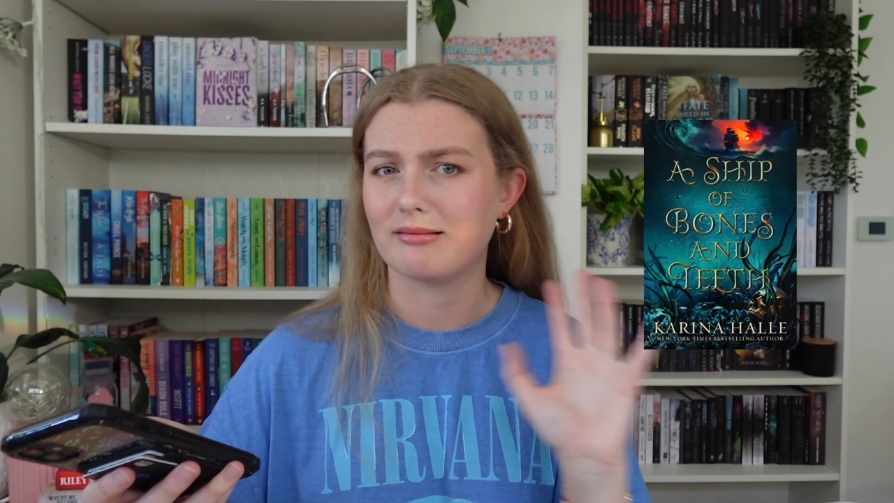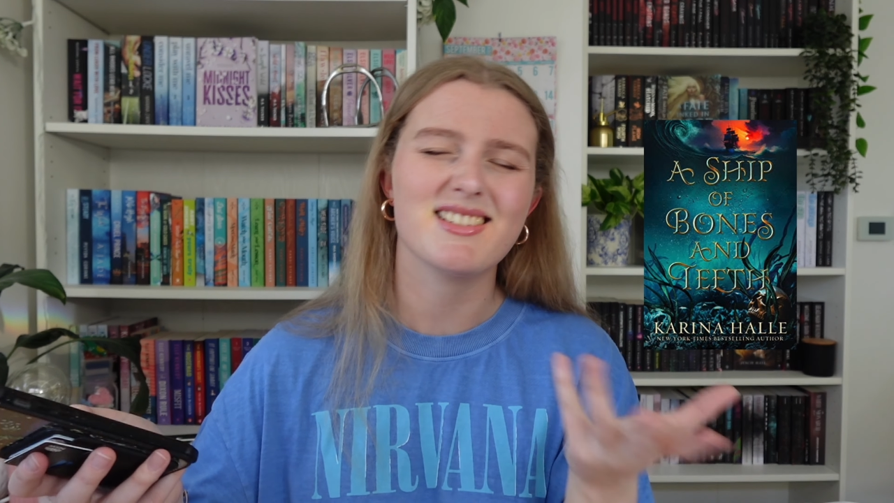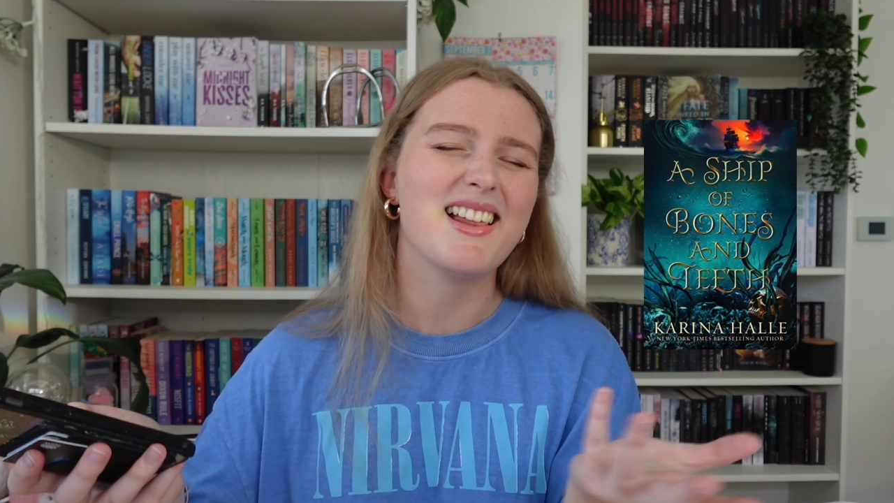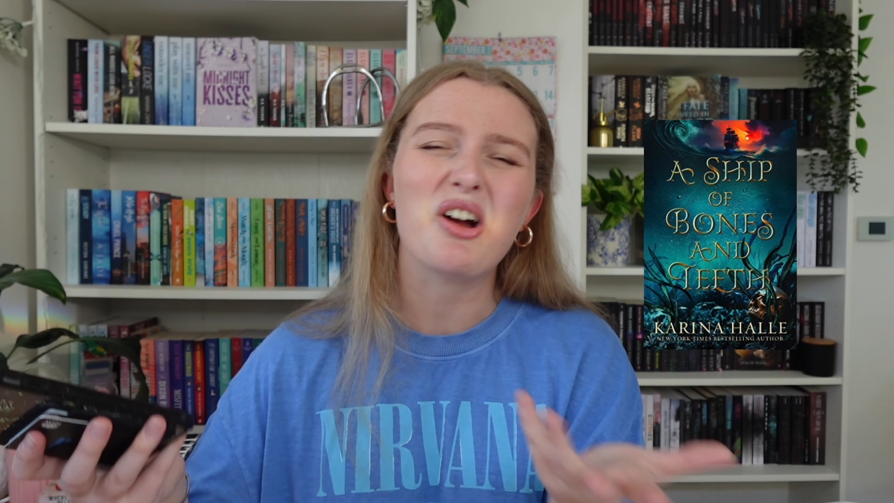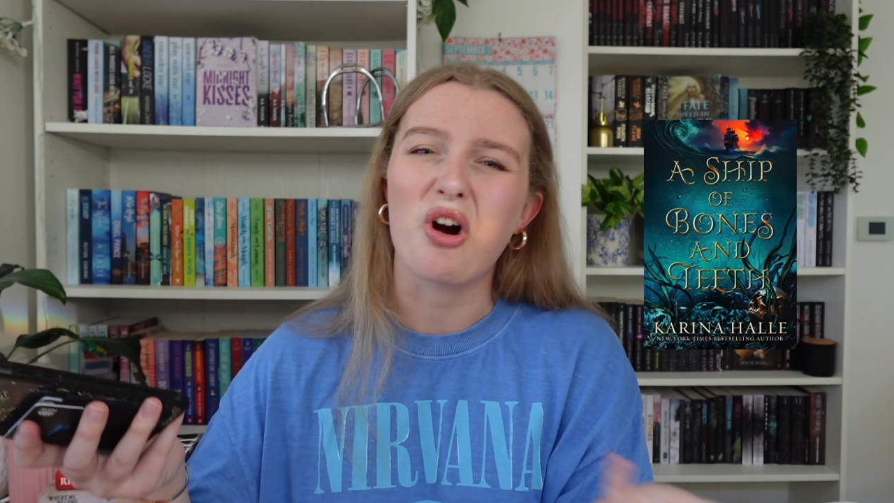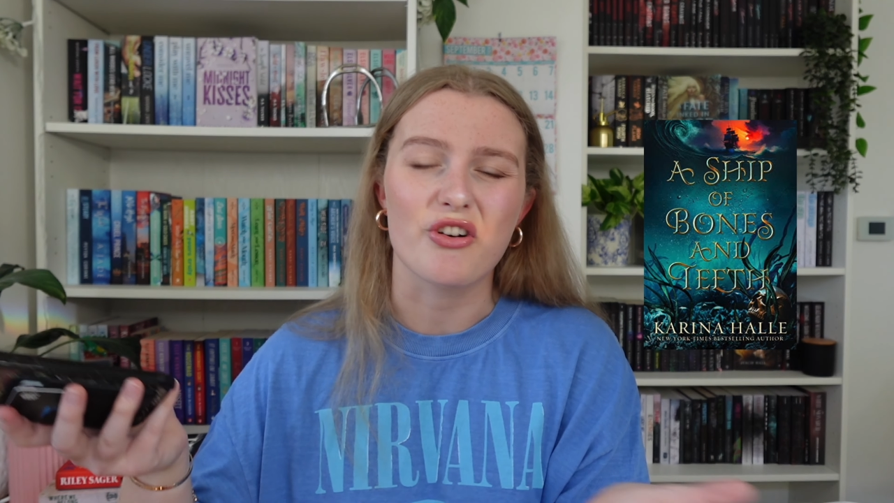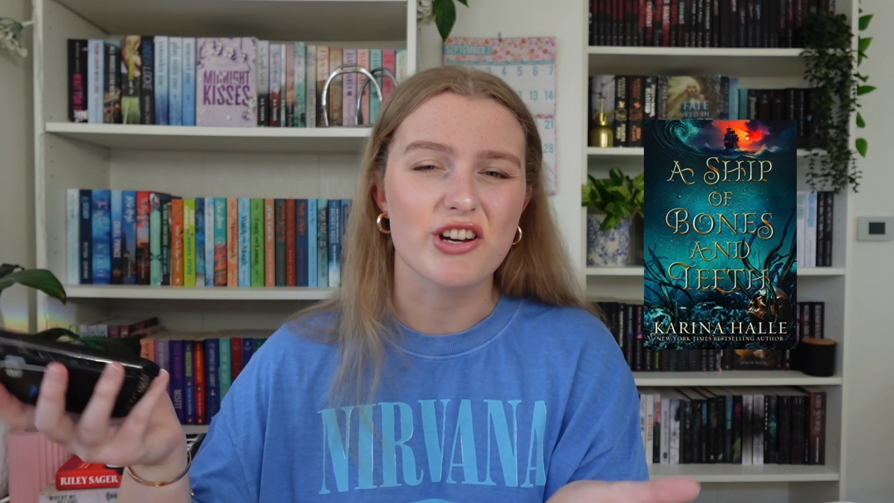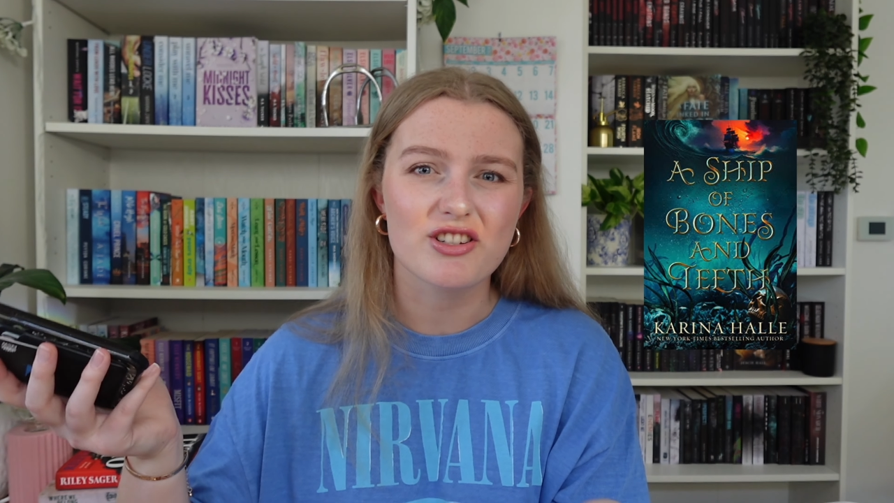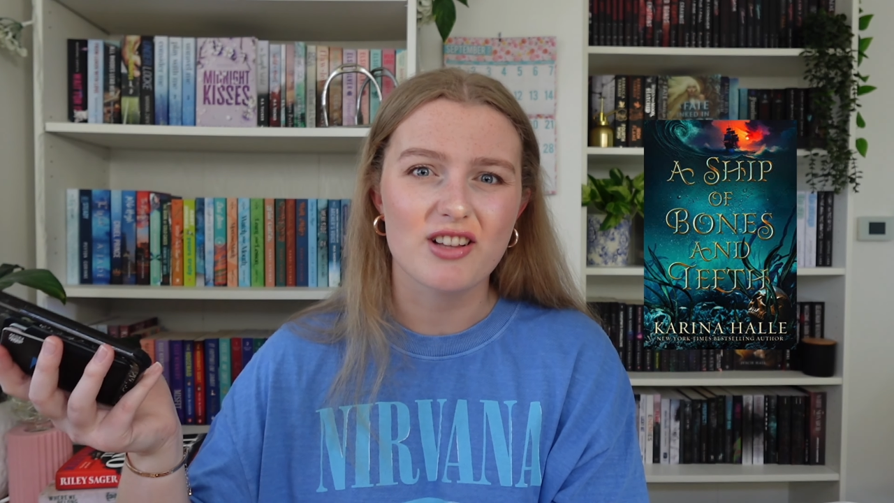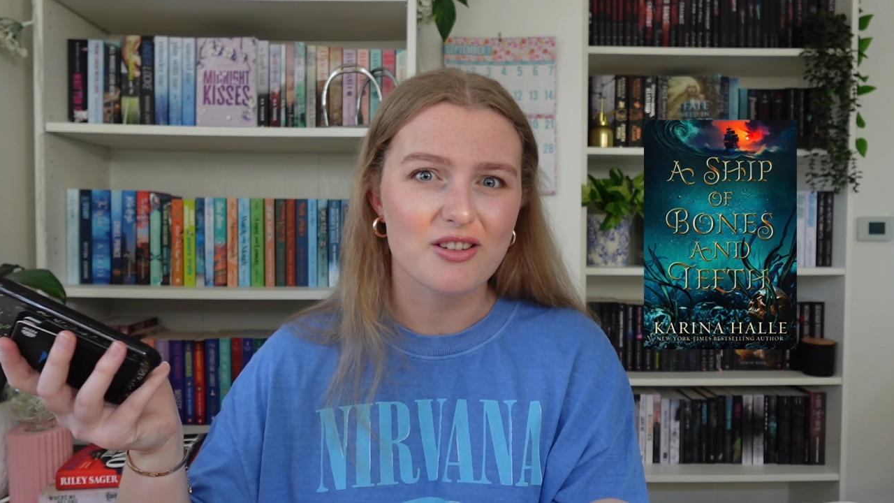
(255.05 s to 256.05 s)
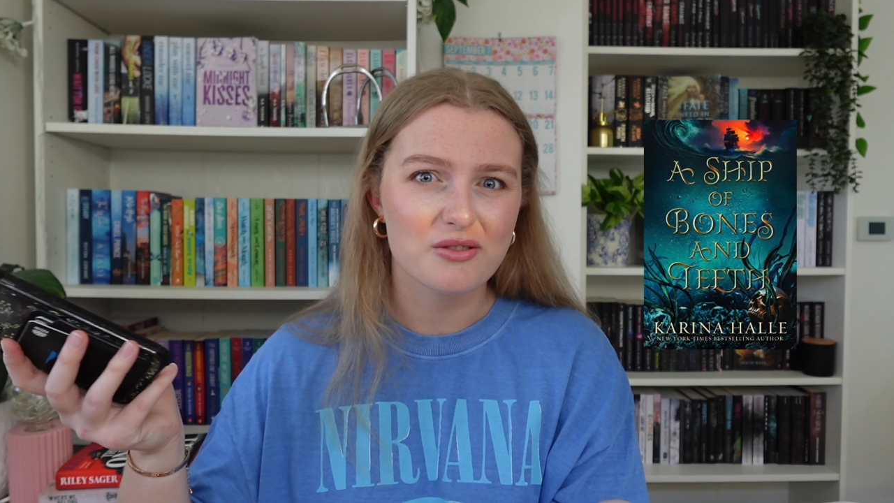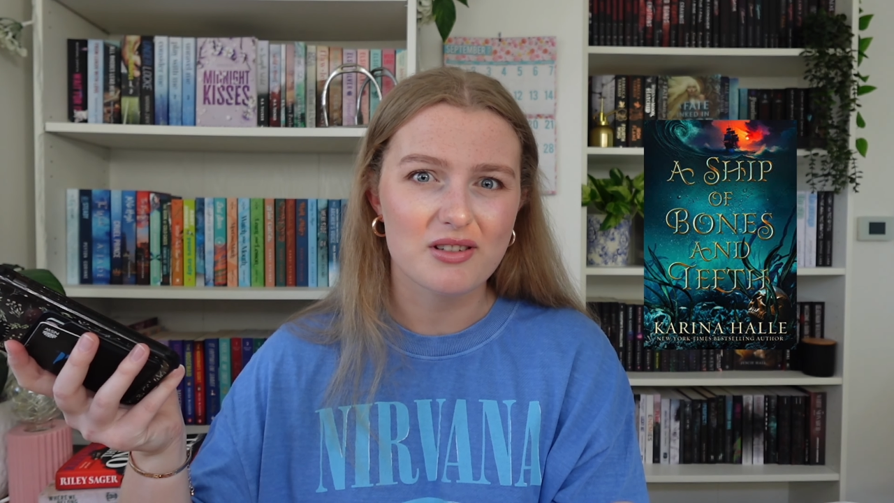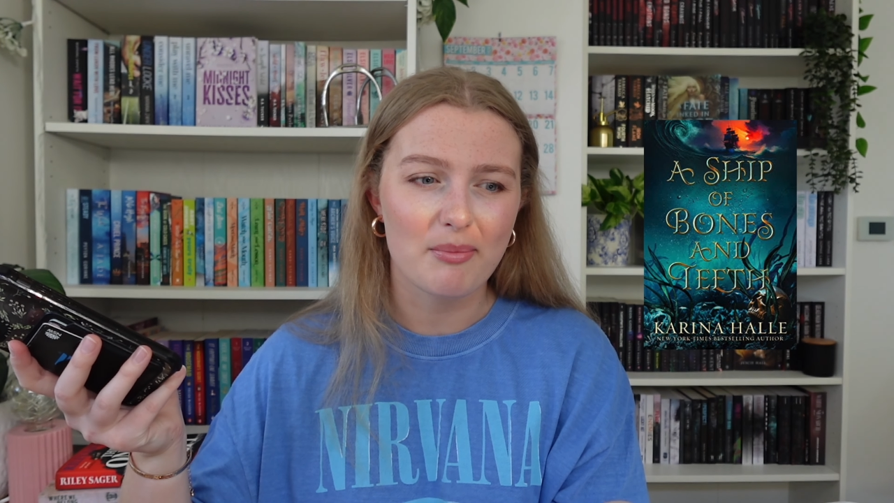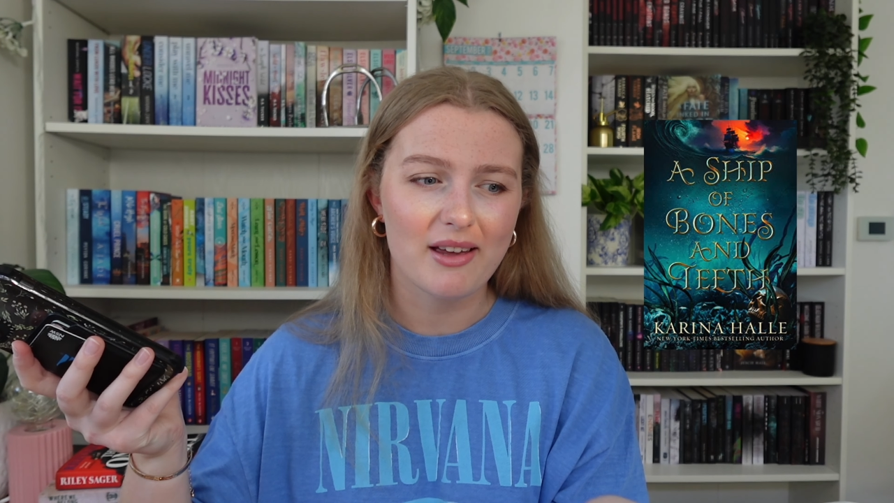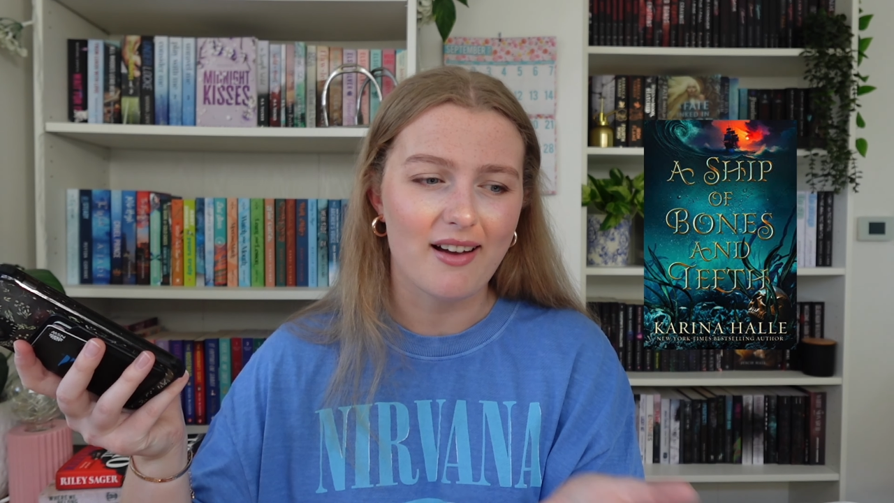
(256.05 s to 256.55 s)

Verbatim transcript: It's like Orange Lust or something.